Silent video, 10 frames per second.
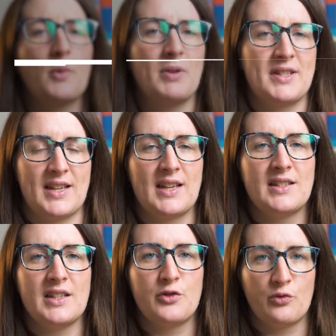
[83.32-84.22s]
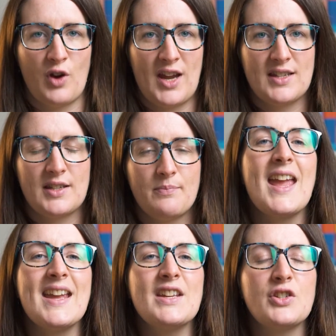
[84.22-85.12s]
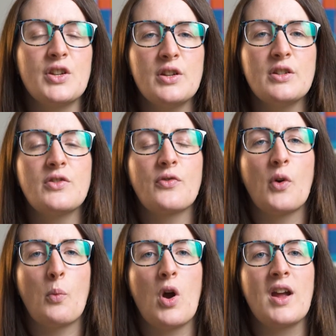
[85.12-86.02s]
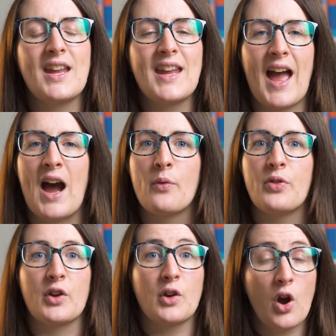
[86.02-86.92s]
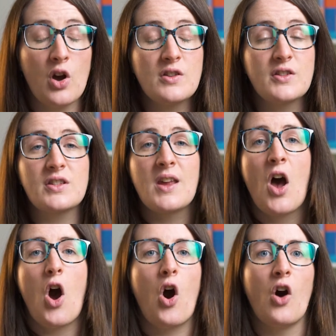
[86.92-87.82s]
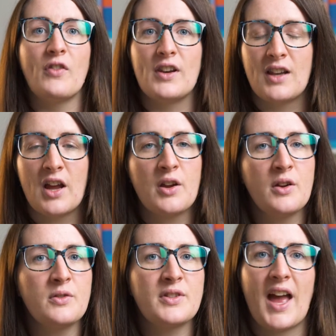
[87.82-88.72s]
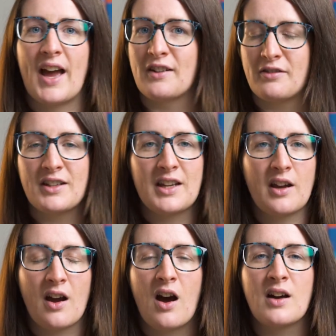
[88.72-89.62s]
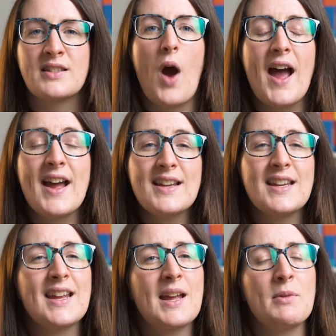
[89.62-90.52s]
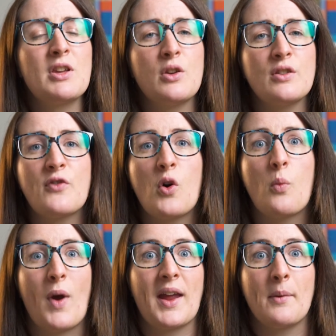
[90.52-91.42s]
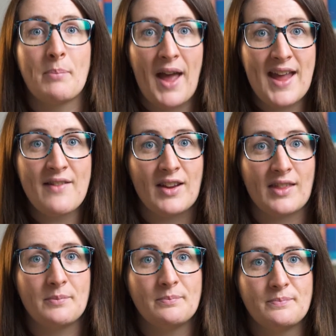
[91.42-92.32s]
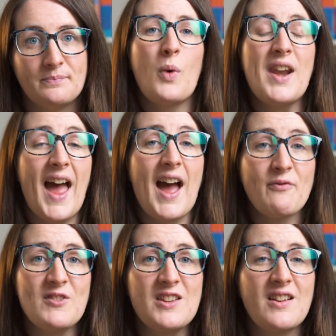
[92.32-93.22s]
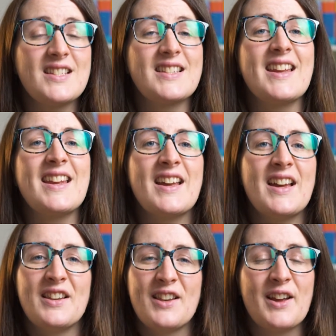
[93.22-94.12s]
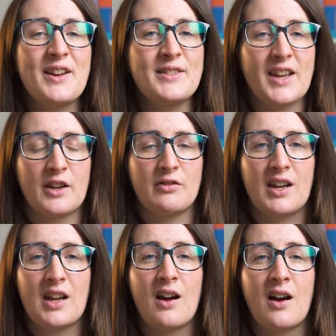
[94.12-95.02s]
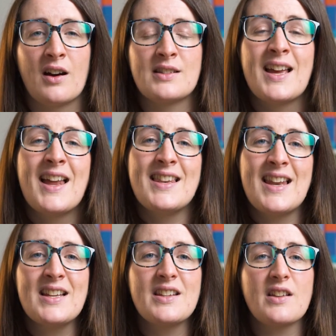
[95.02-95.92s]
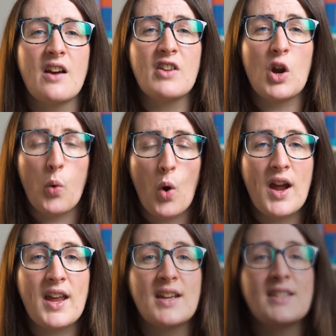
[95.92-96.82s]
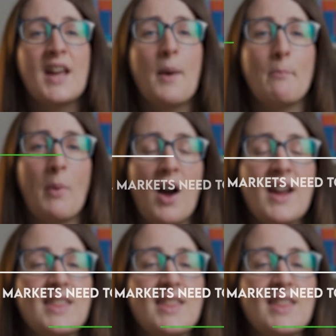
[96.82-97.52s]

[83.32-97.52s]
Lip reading: percentage rate. It is used for working out the costs of loans and credit cards, and it can be useful when comparing them. When advertising loans and credit cards, lenders are required by